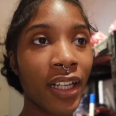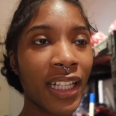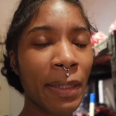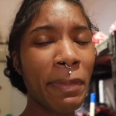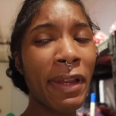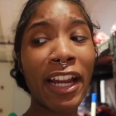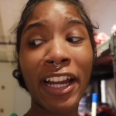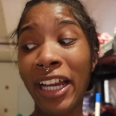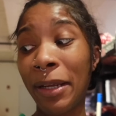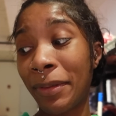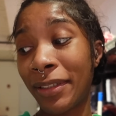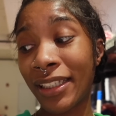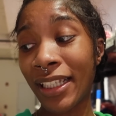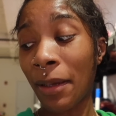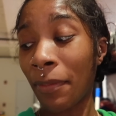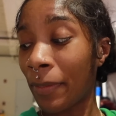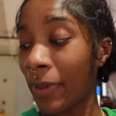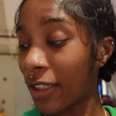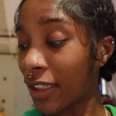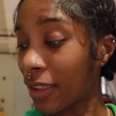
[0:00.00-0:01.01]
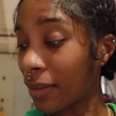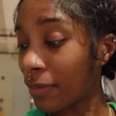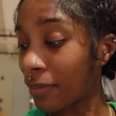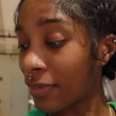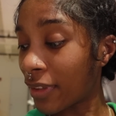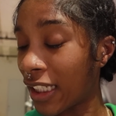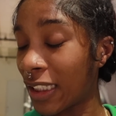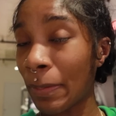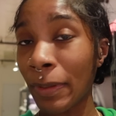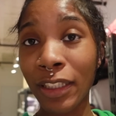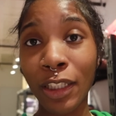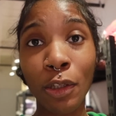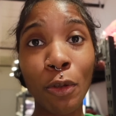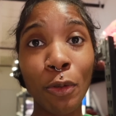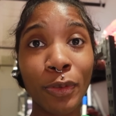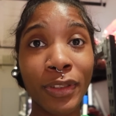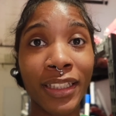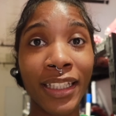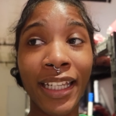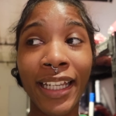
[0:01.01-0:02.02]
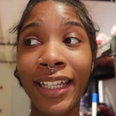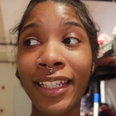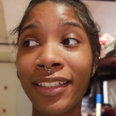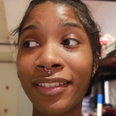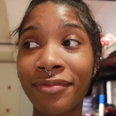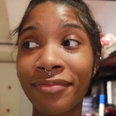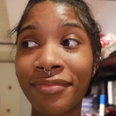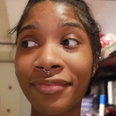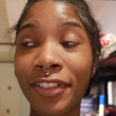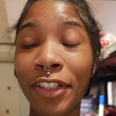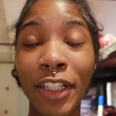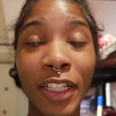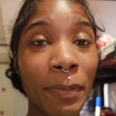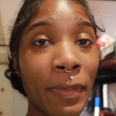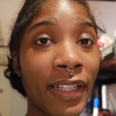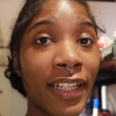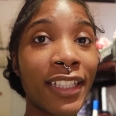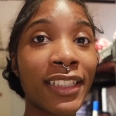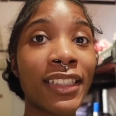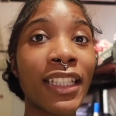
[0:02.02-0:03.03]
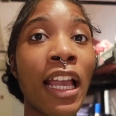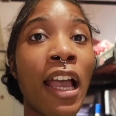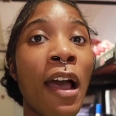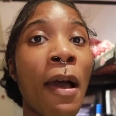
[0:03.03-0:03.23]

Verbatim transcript: Let me hurry up because I'm about to it's about to close in like 30 minutes.